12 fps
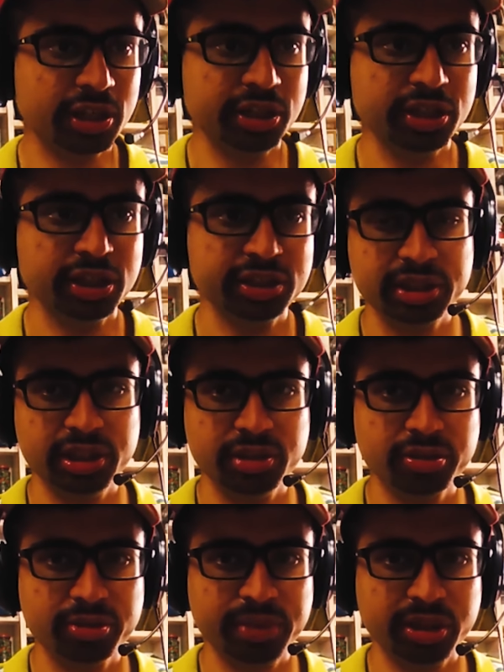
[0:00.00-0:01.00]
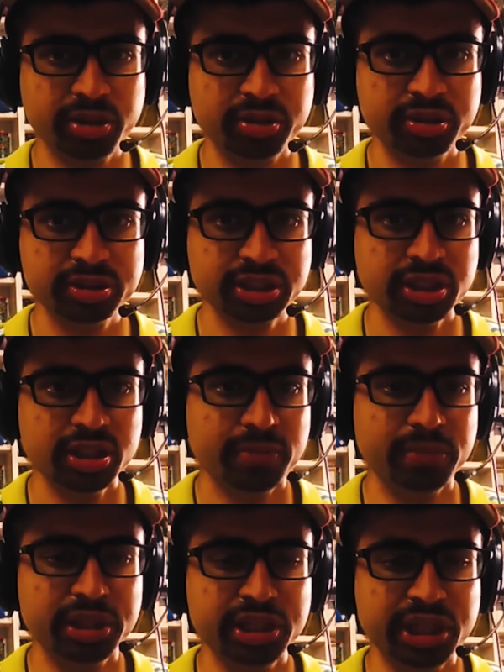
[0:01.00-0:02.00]
another logo because
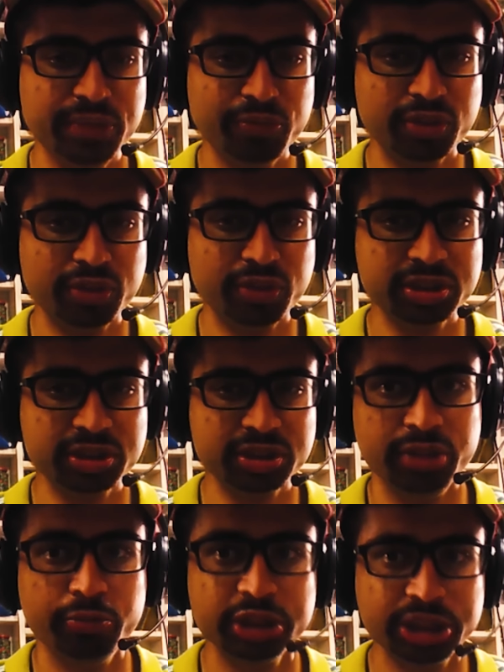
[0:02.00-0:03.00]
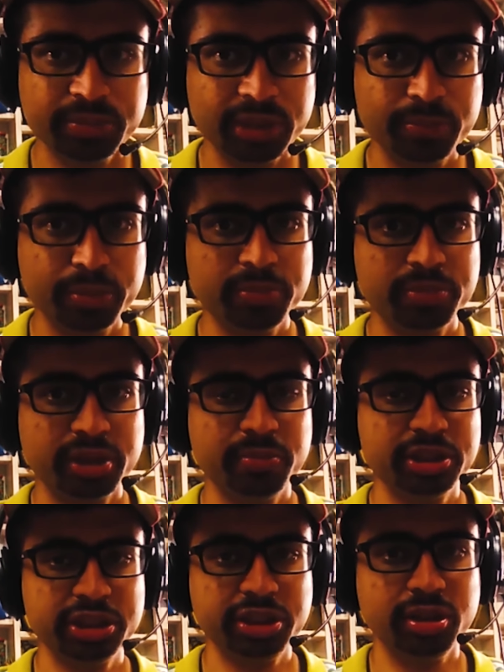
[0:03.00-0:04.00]
my name wasn't actually visible
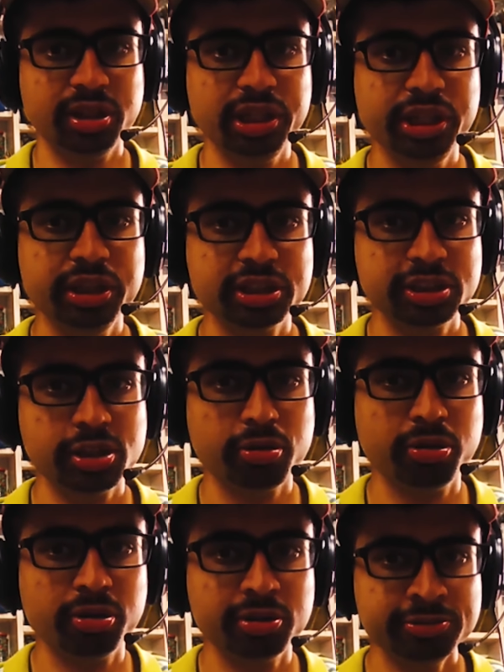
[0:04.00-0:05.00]
particularly in this logo.